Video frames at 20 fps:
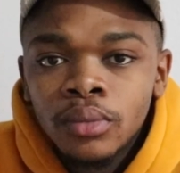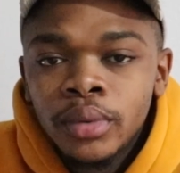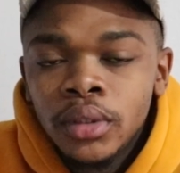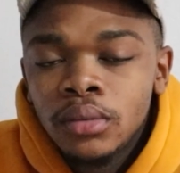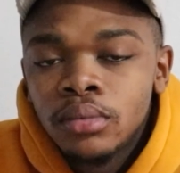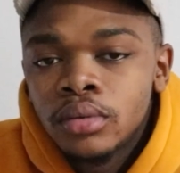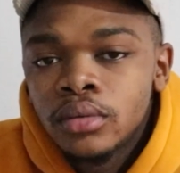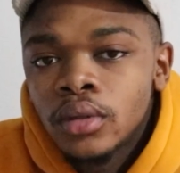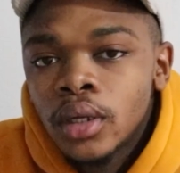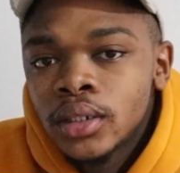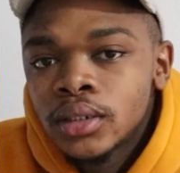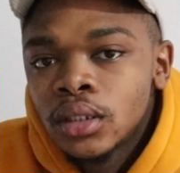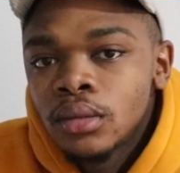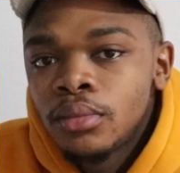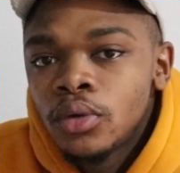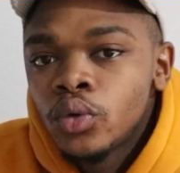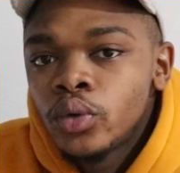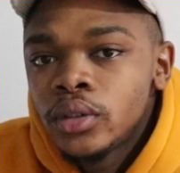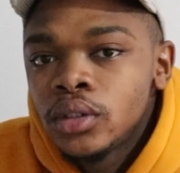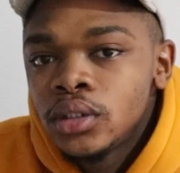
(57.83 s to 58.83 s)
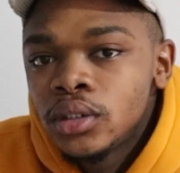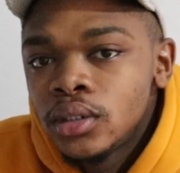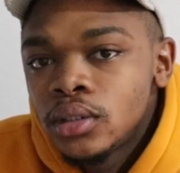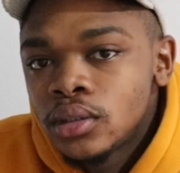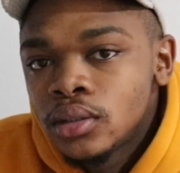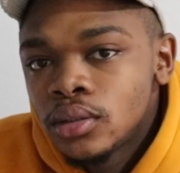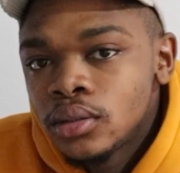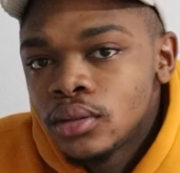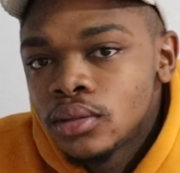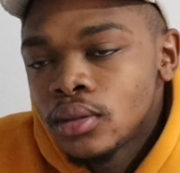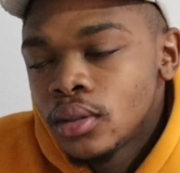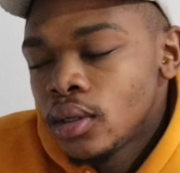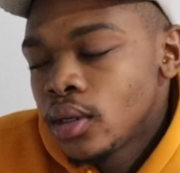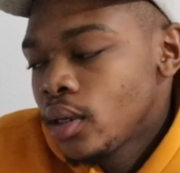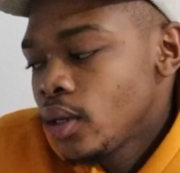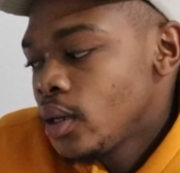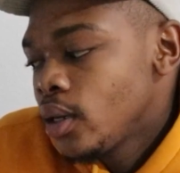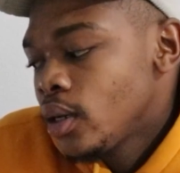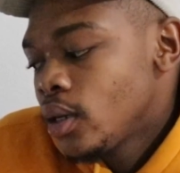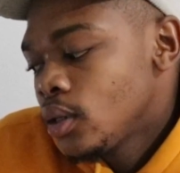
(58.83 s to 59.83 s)
people asking me questions.
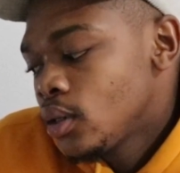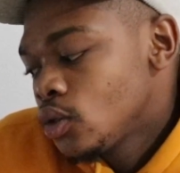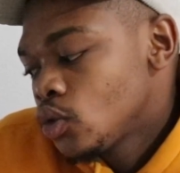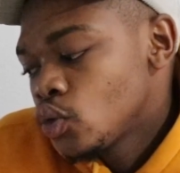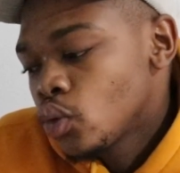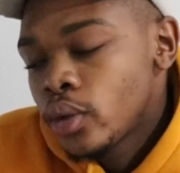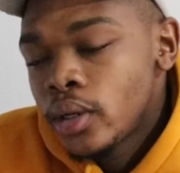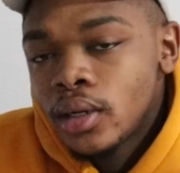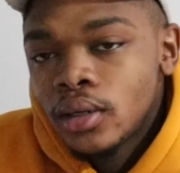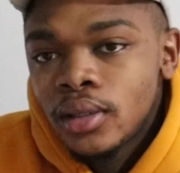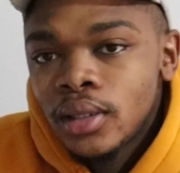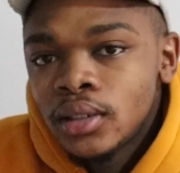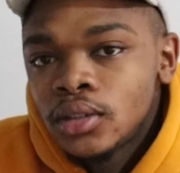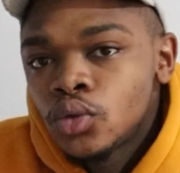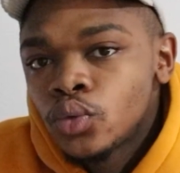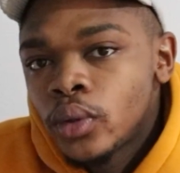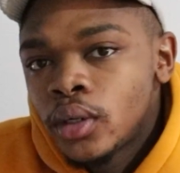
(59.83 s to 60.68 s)
So yeah, that's